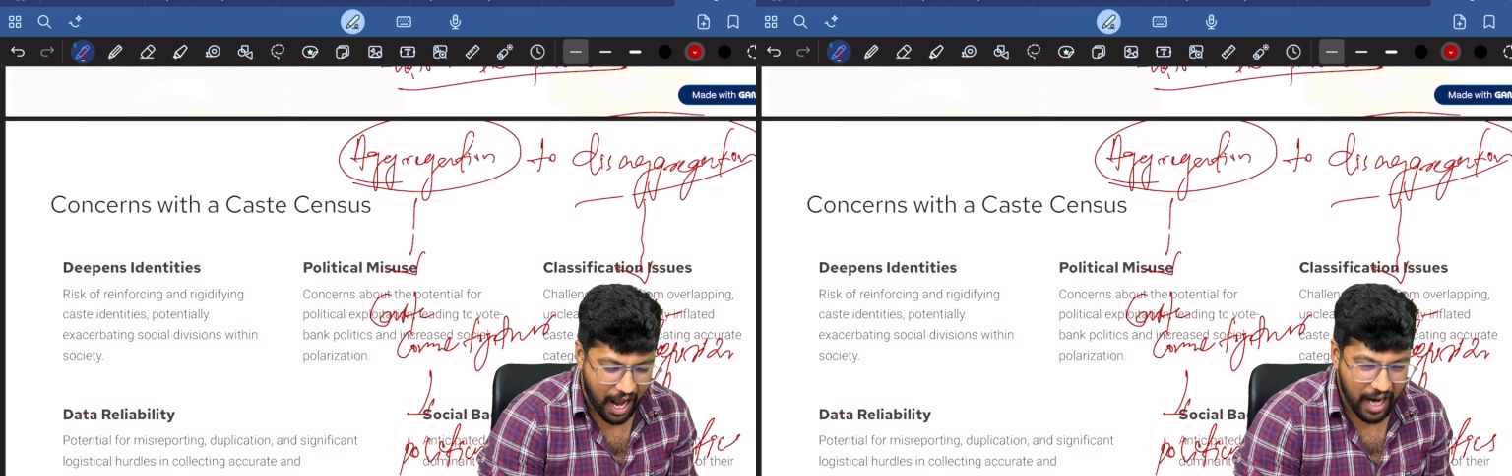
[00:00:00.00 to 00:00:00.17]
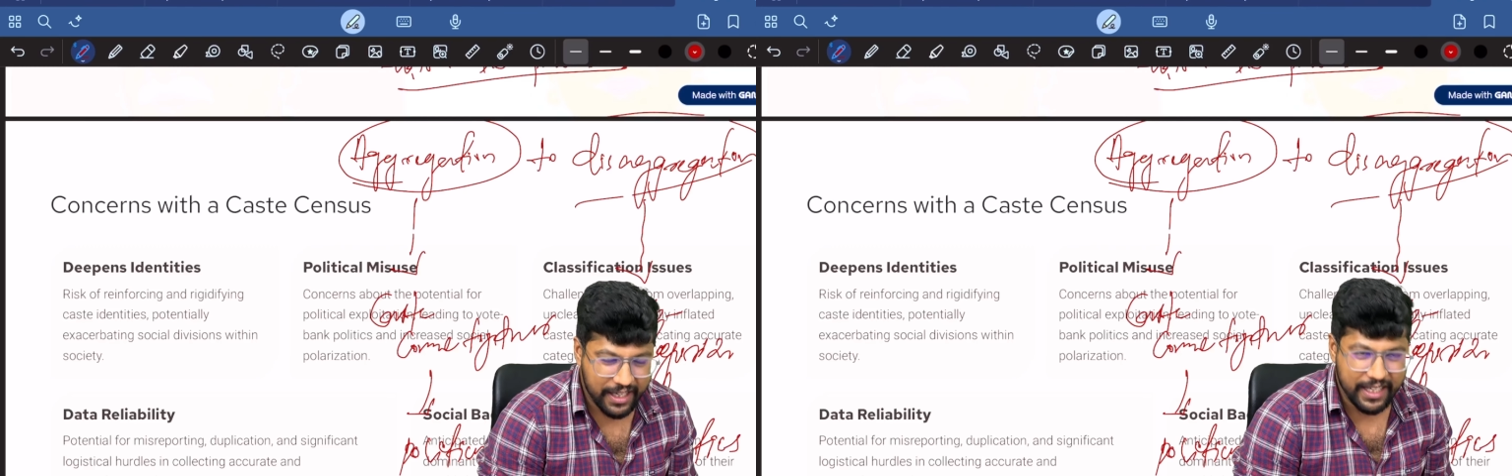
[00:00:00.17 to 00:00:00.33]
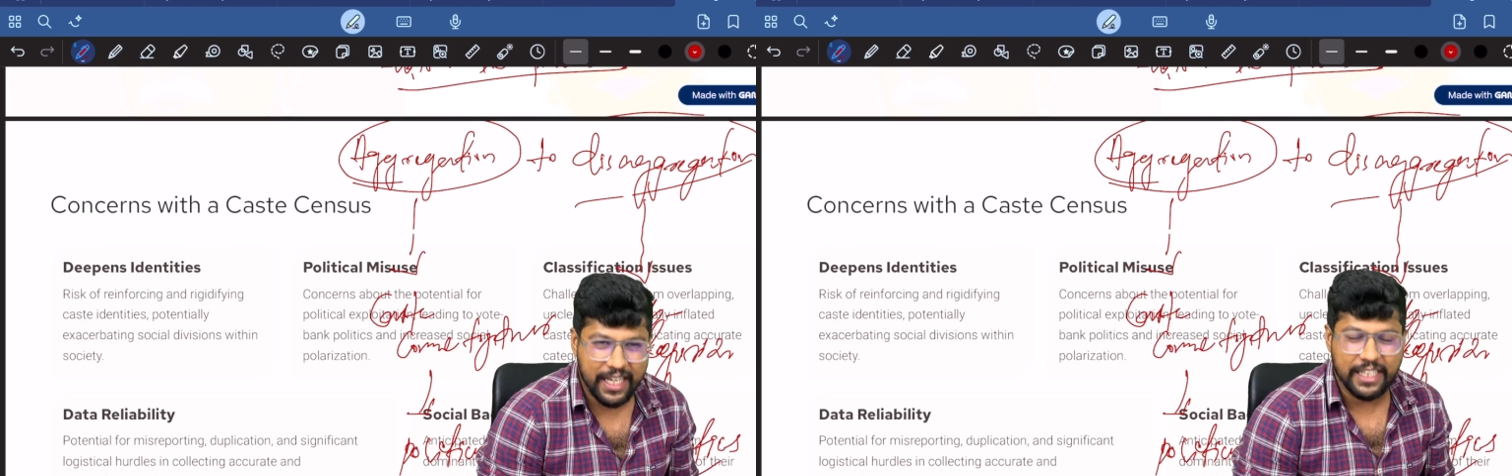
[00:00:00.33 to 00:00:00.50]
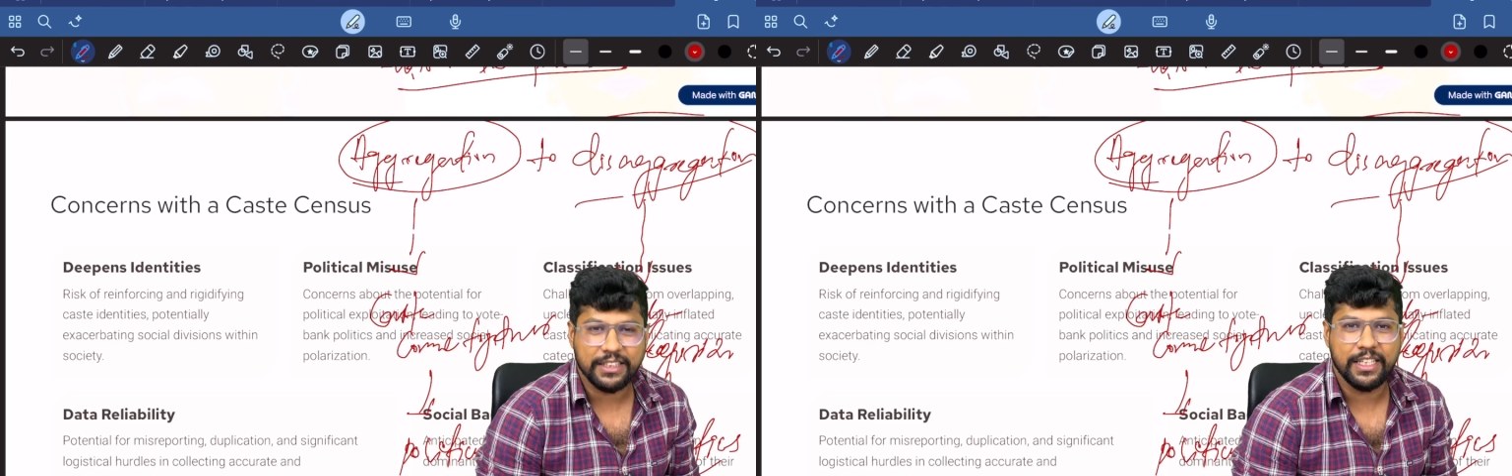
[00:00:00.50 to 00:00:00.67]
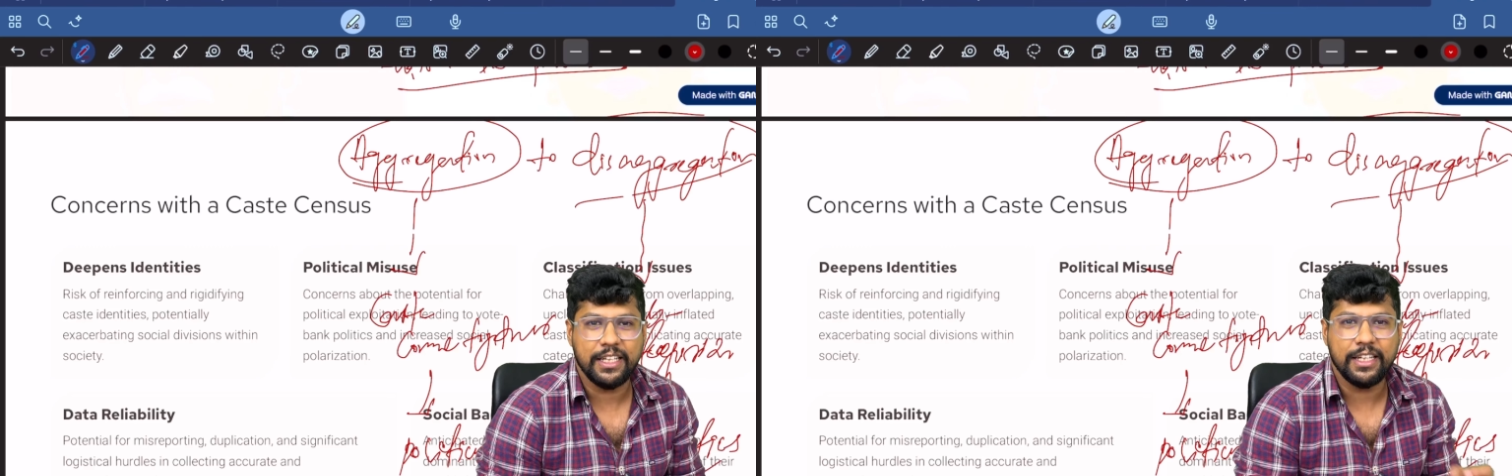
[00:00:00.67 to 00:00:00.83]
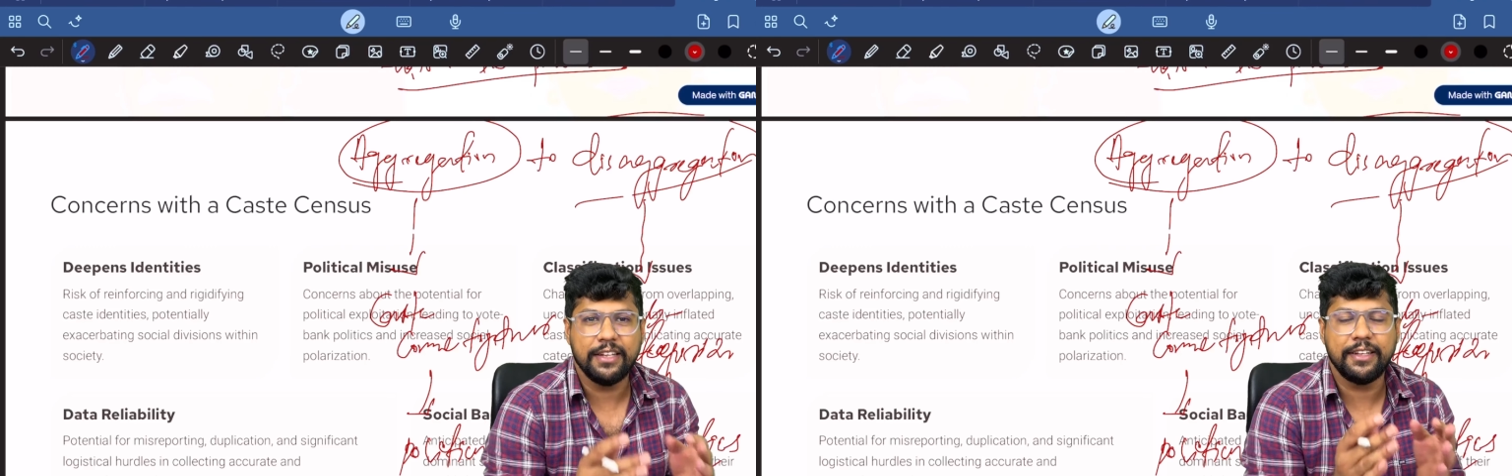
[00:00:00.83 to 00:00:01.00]
aggregation
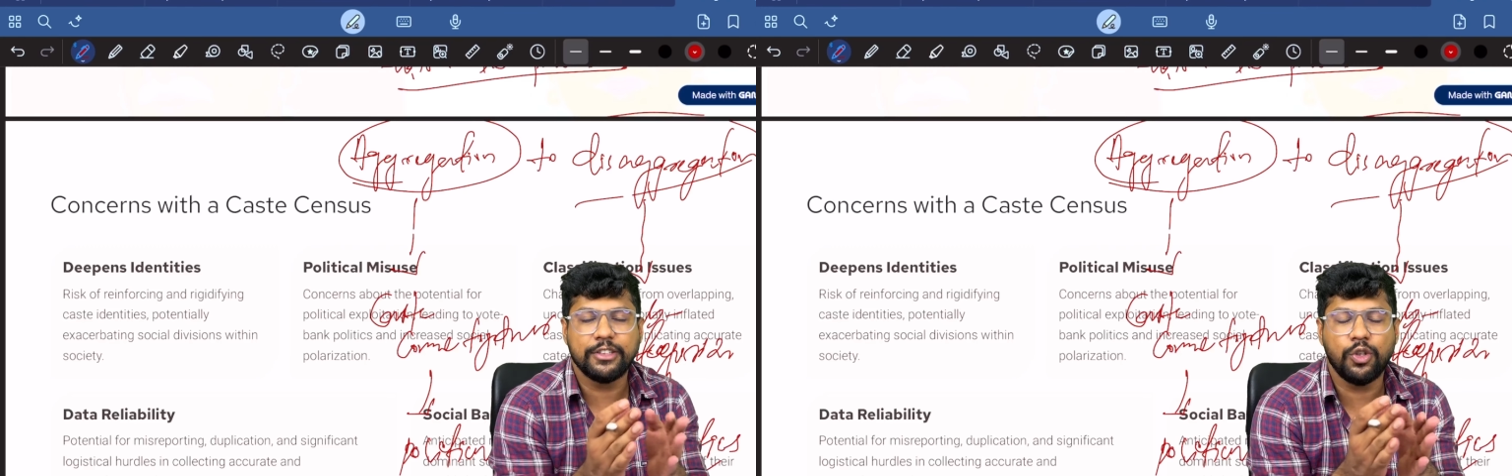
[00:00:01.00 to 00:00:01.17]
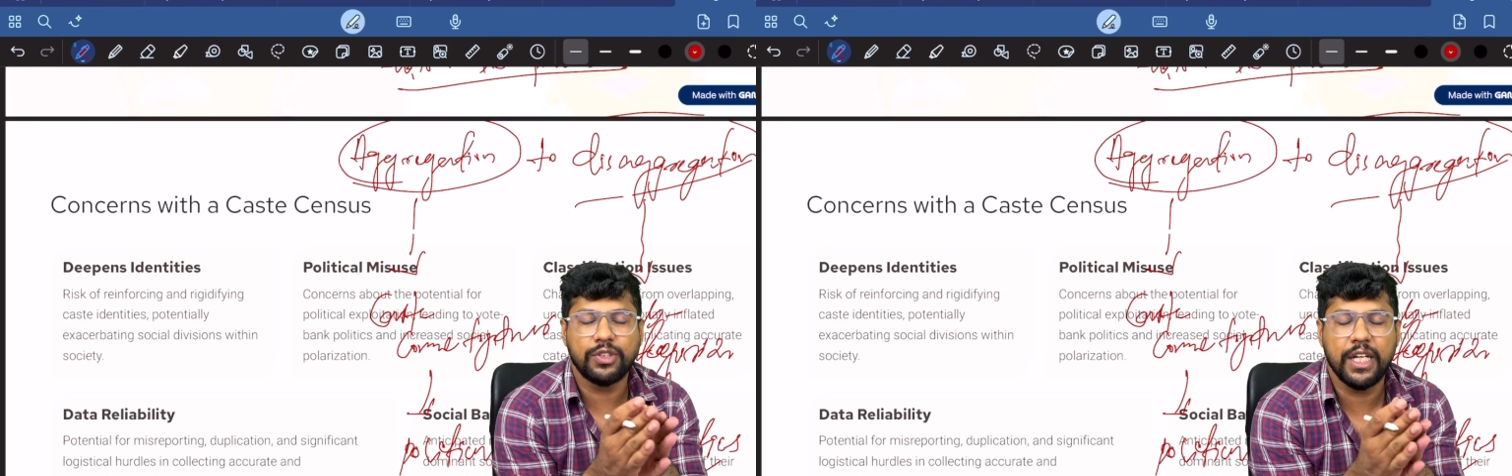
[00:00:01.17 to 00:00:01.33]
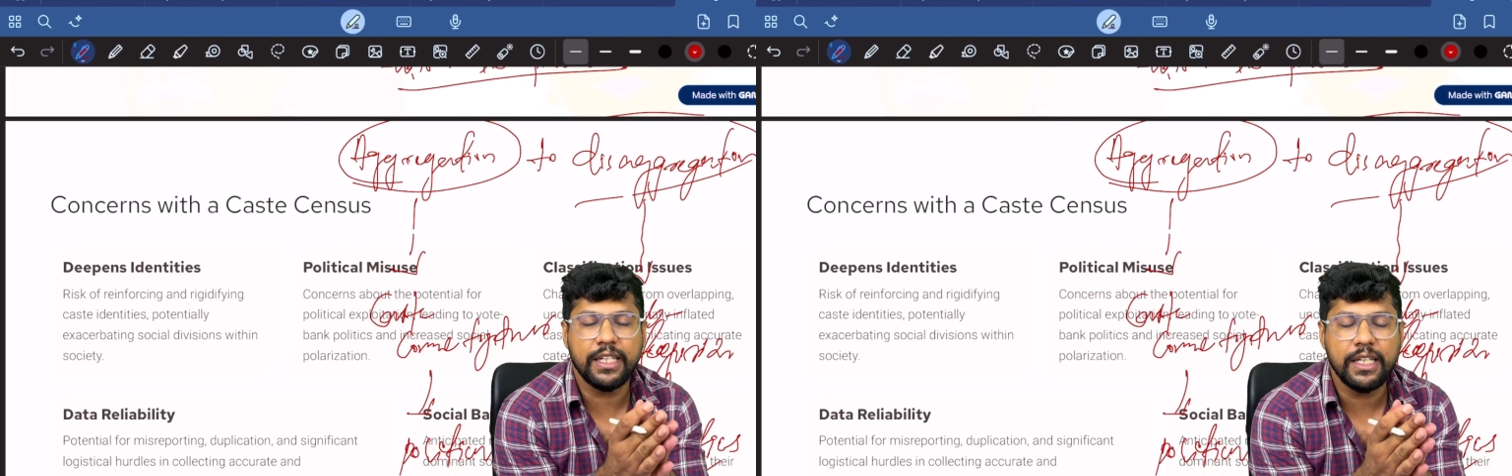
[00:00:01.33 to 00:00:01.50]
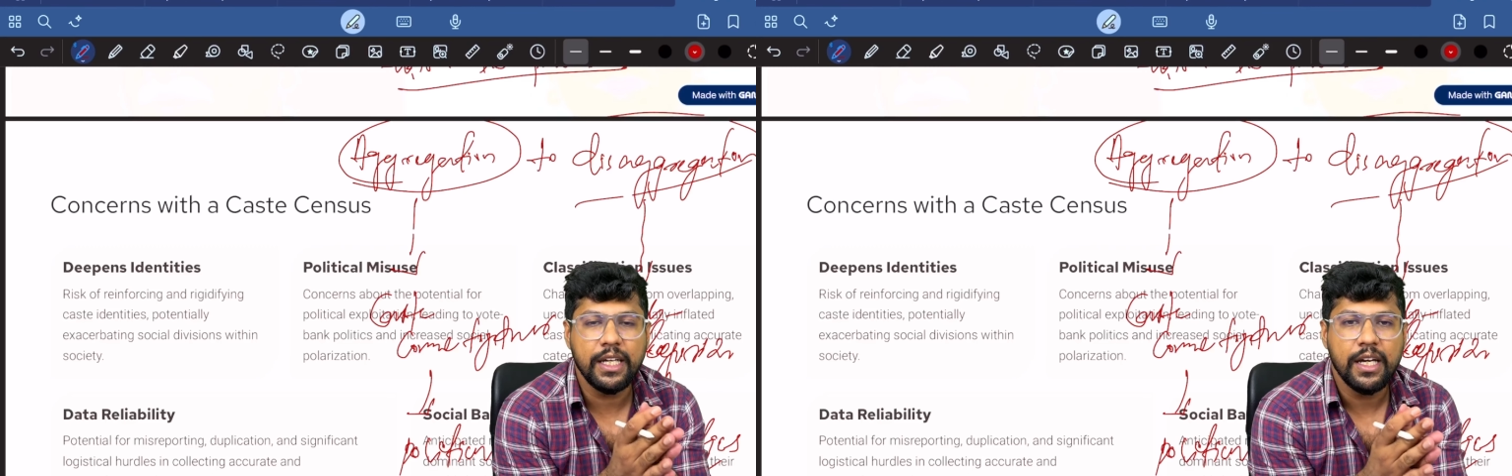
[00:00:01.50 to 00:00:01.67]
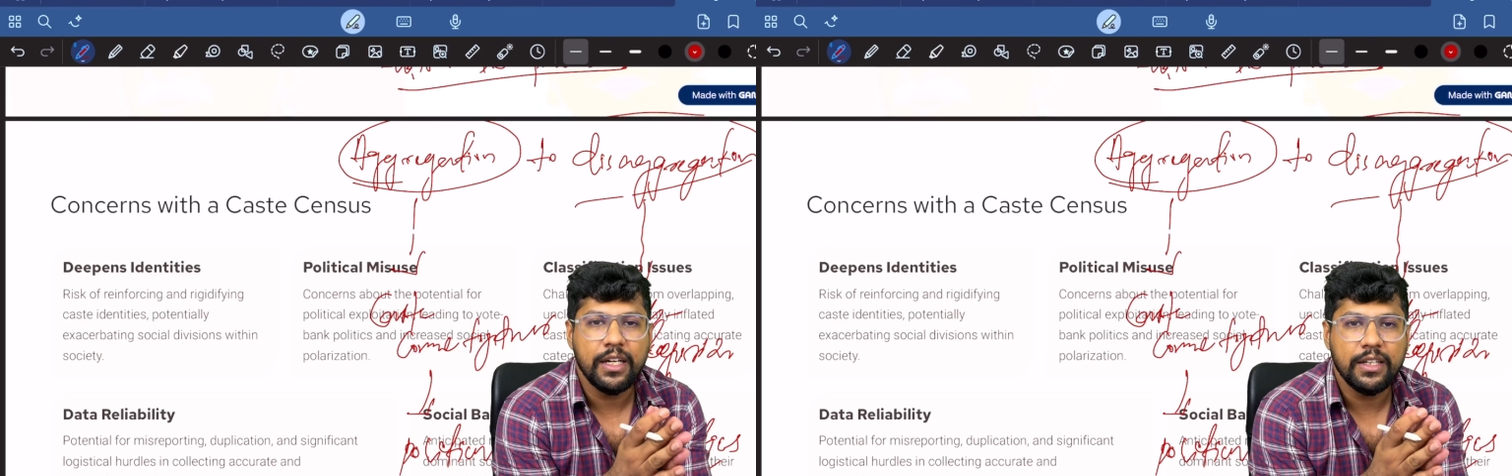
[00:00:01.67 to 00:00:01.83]
in Indian society.